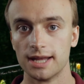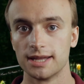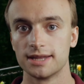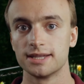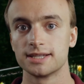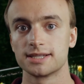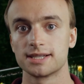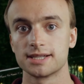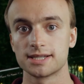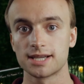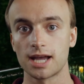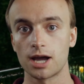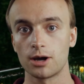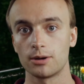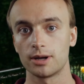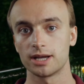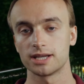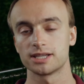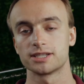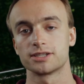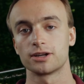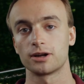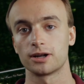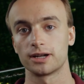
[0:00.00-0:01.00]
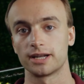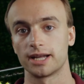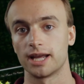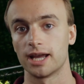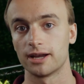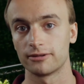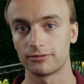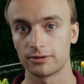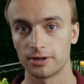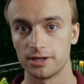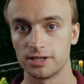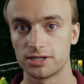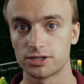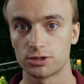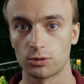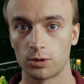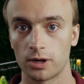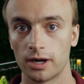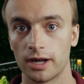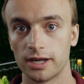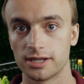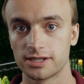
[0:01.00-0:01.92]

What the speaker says: This is how I start every story.